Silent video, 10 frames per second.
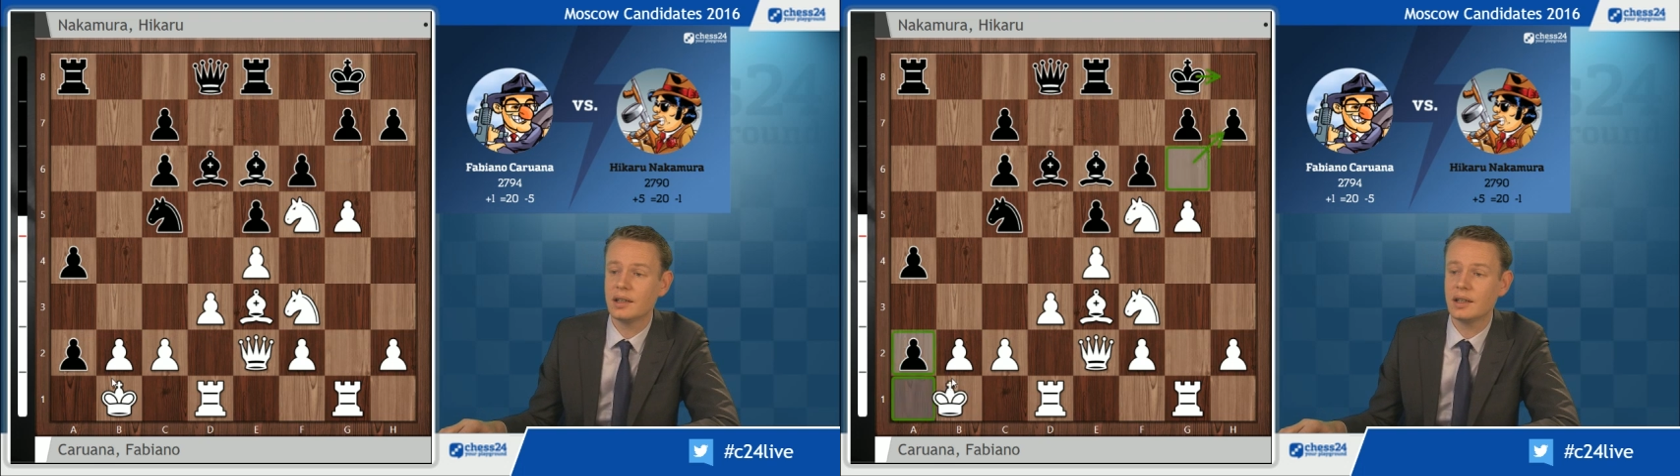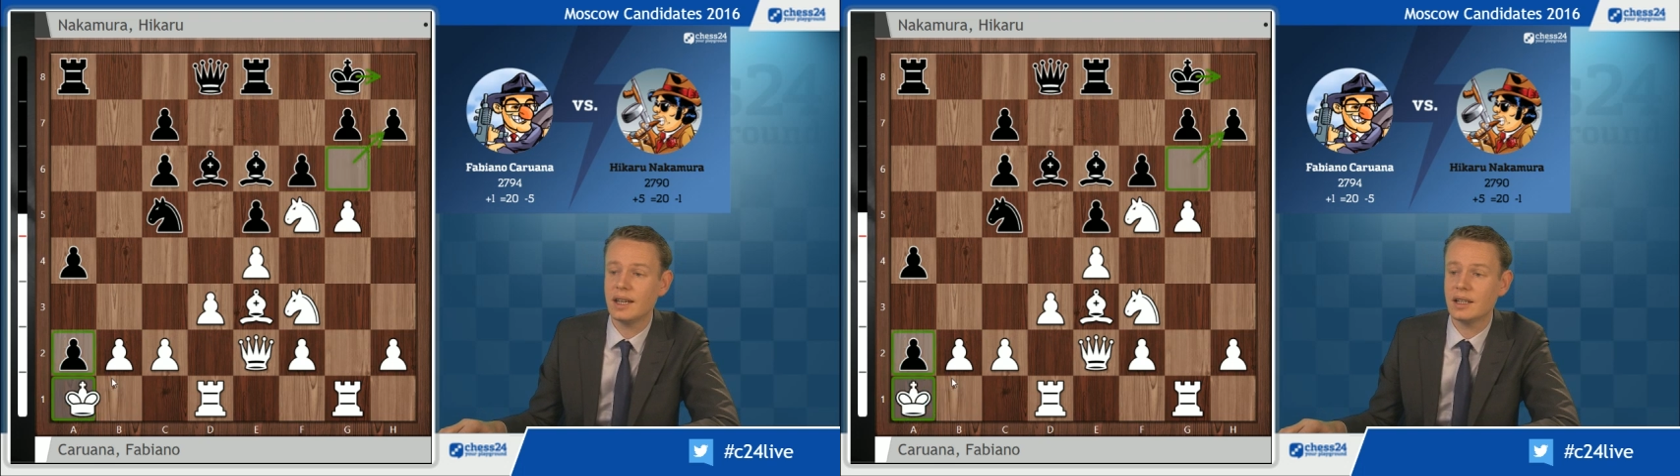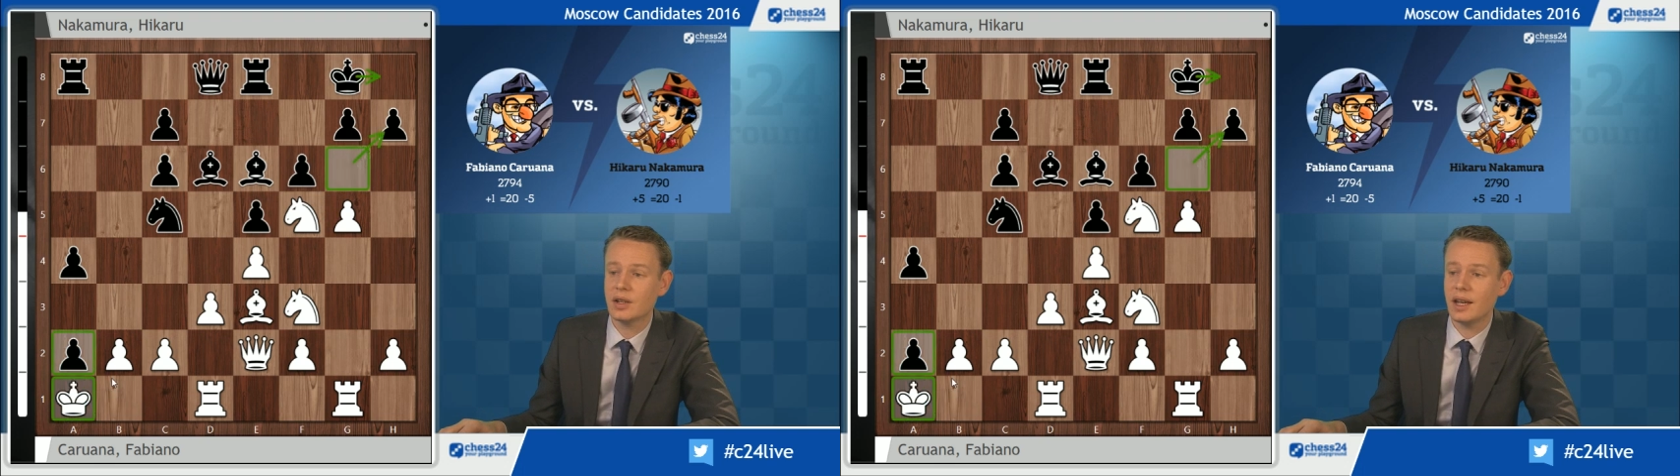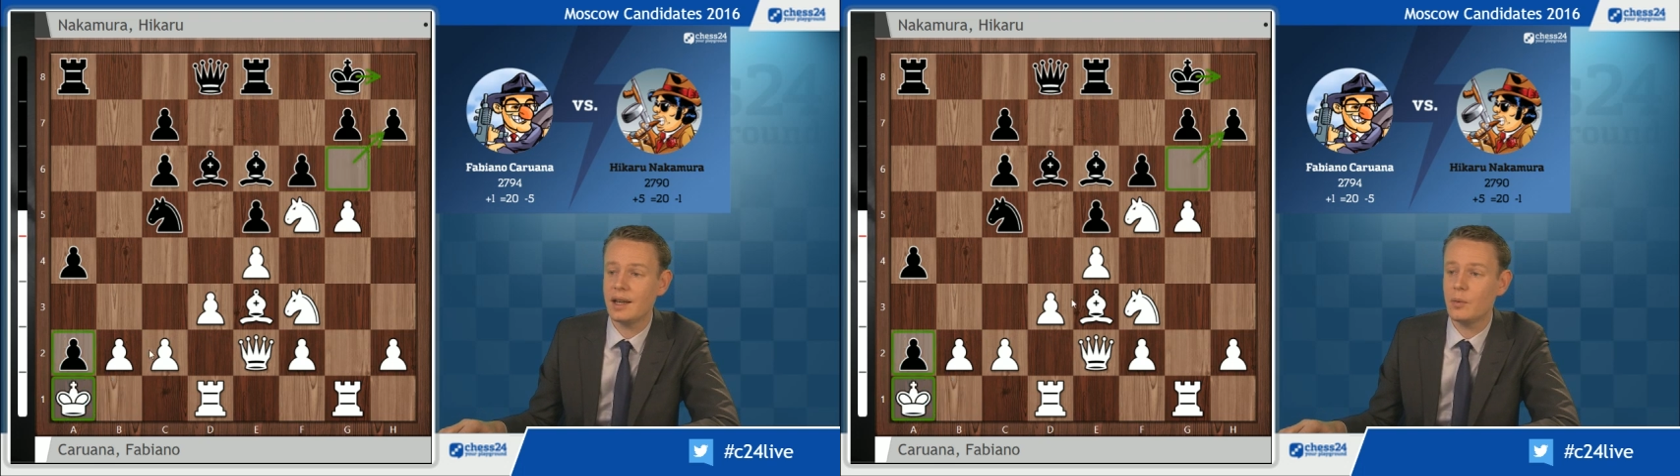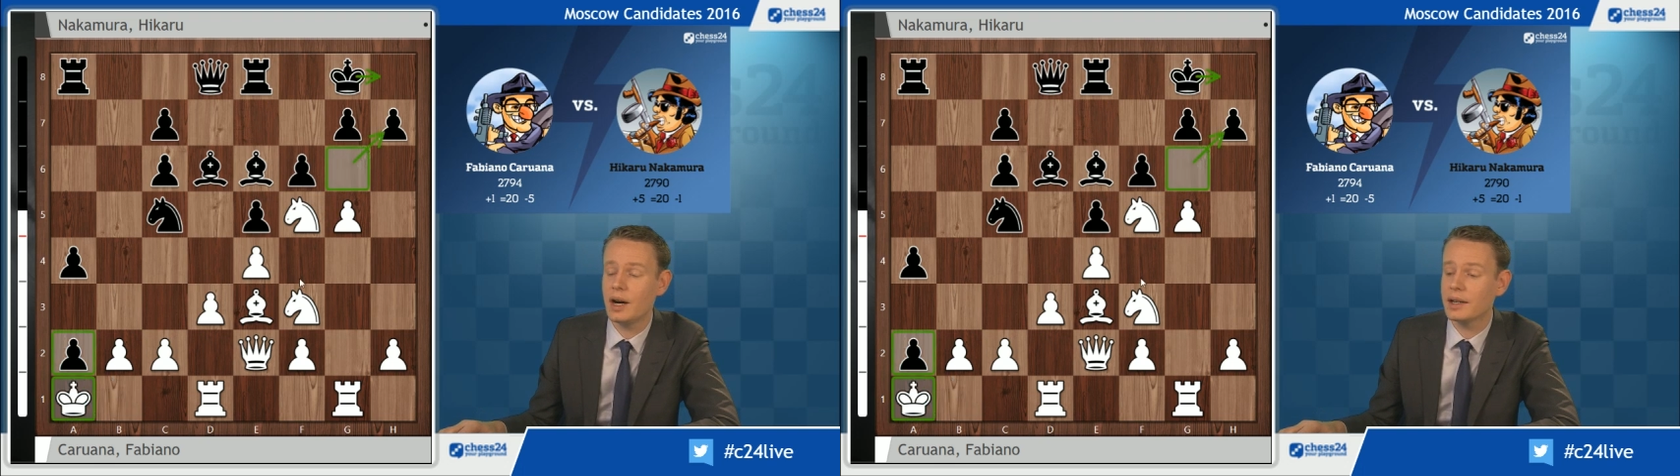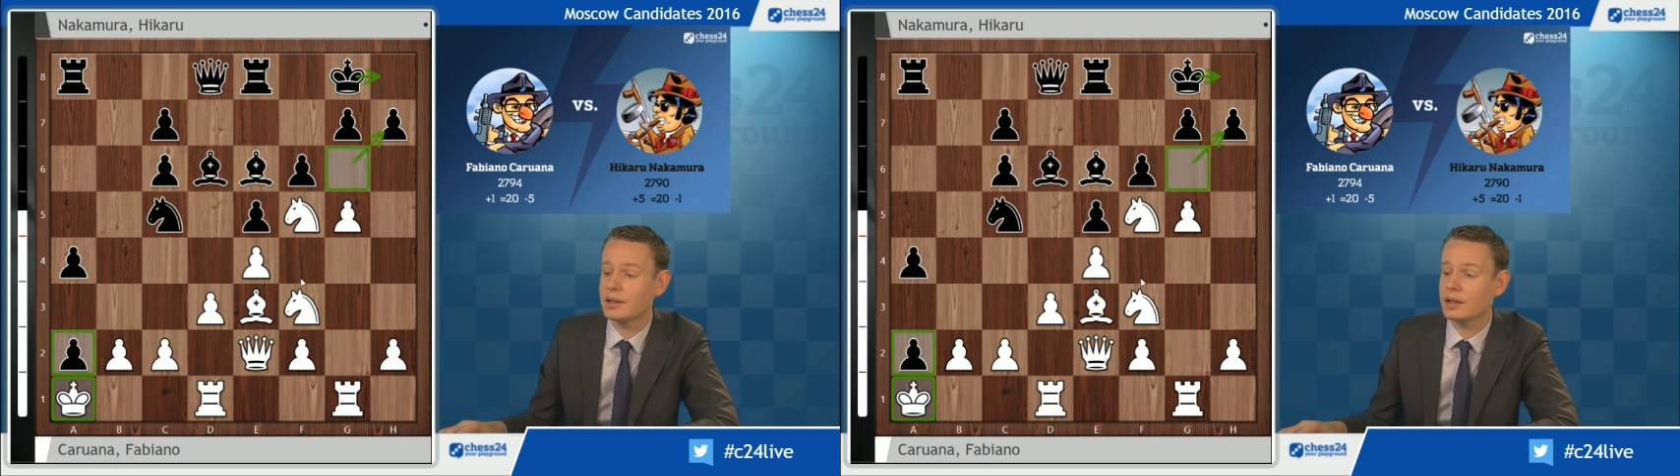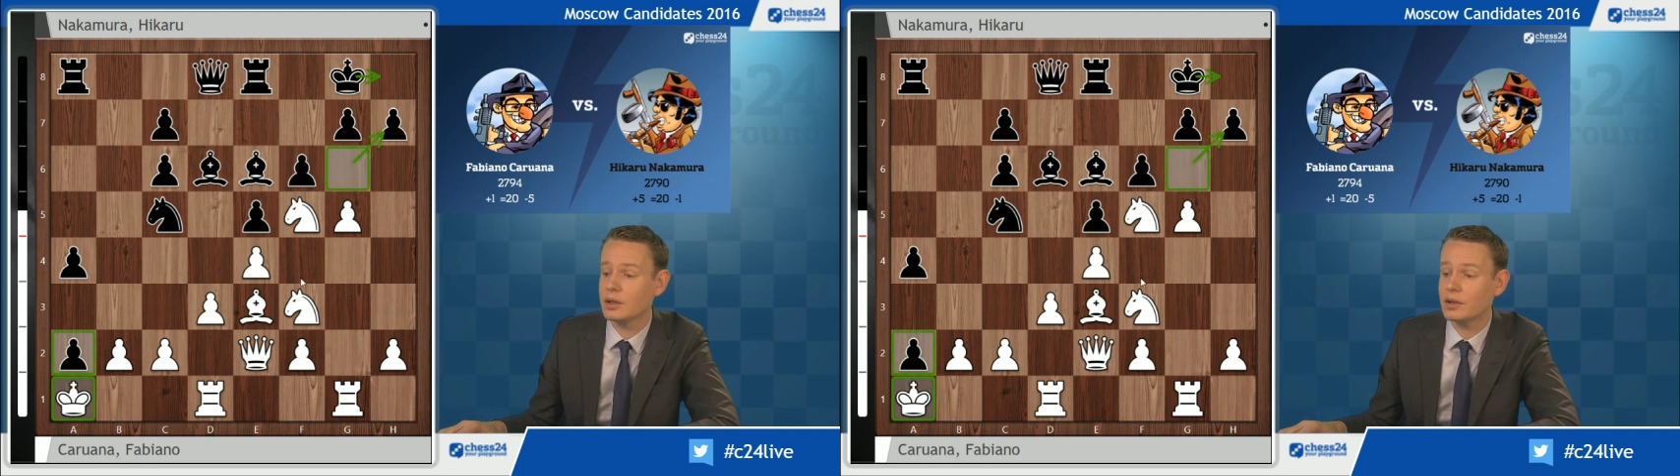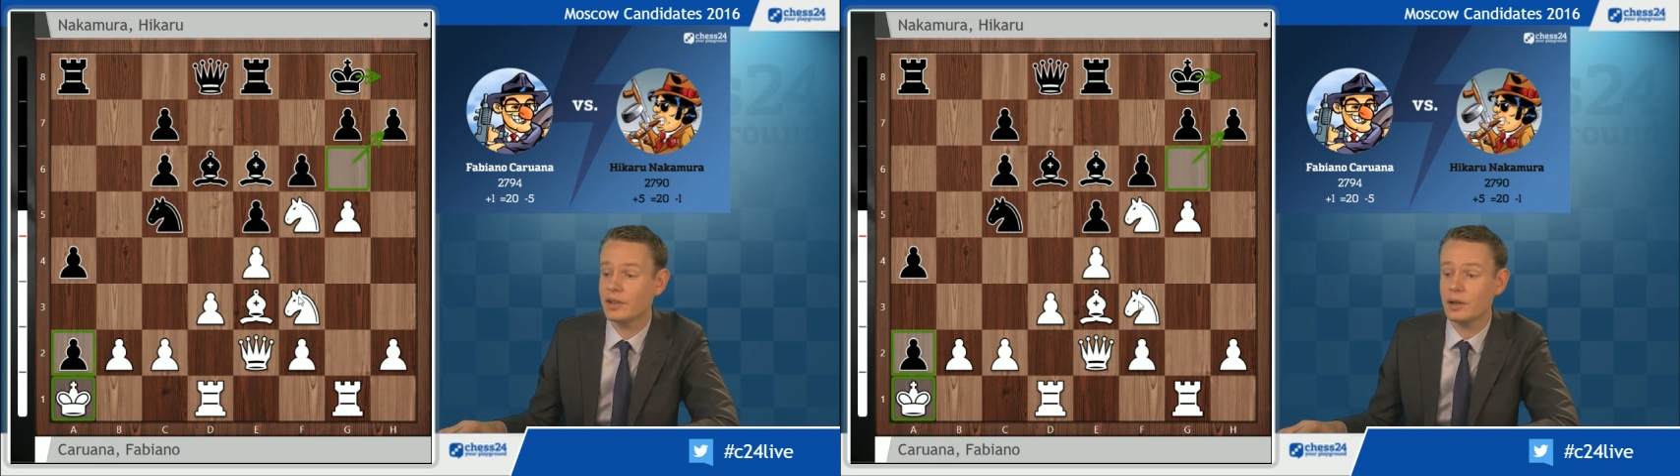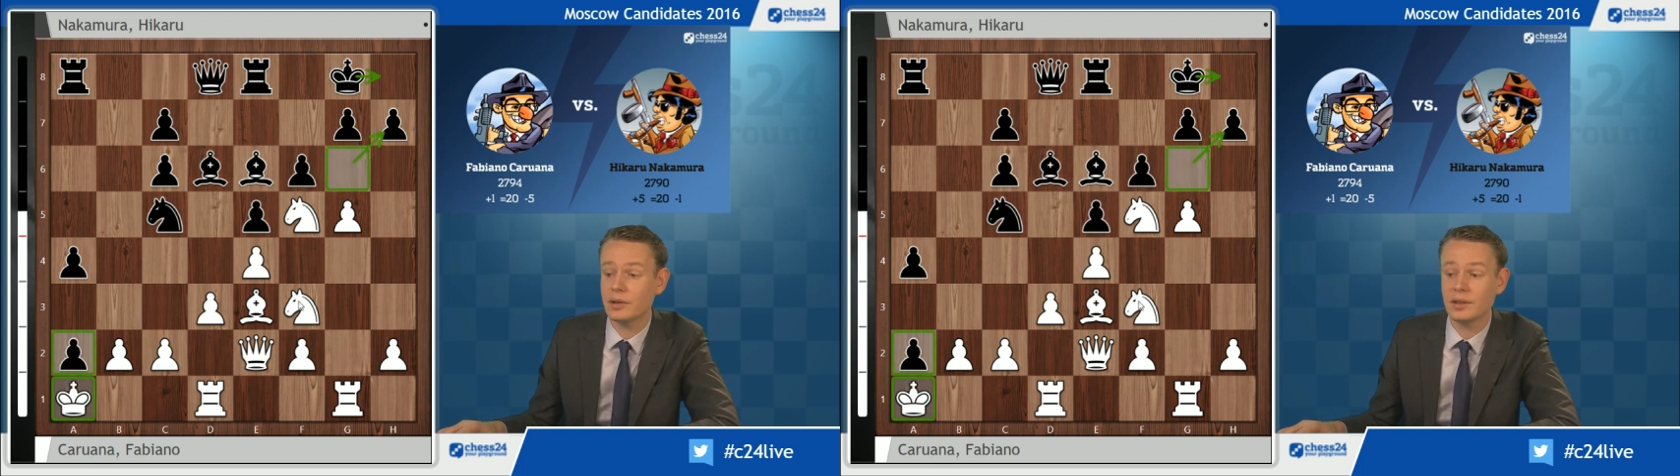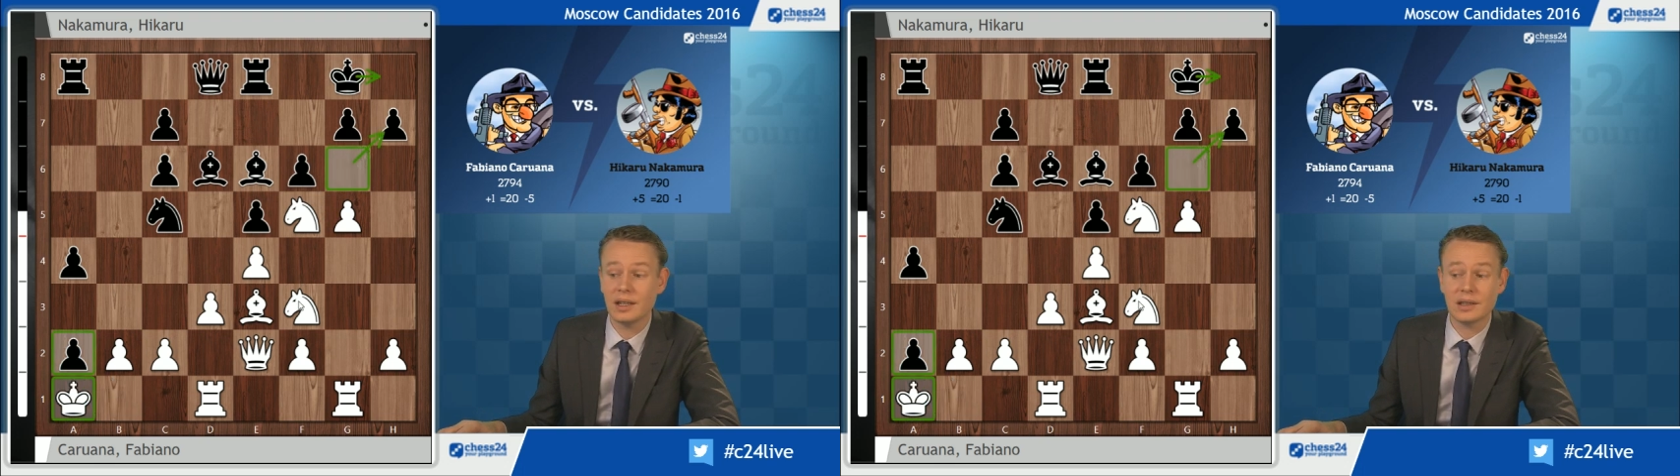king to a1, it turns
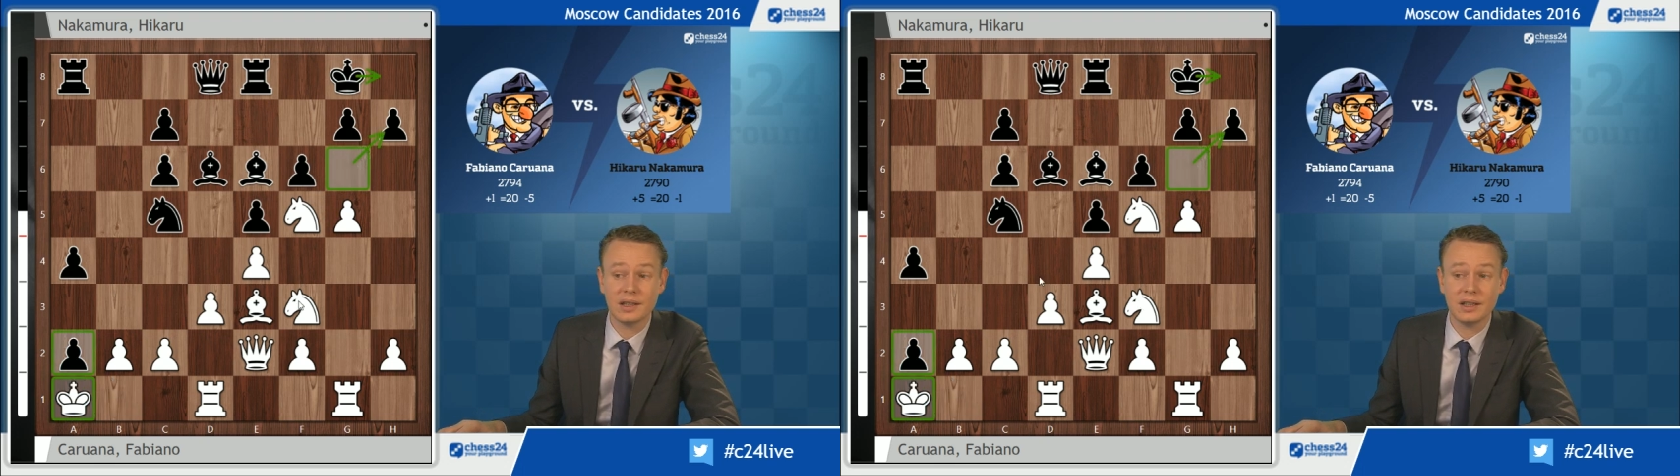out that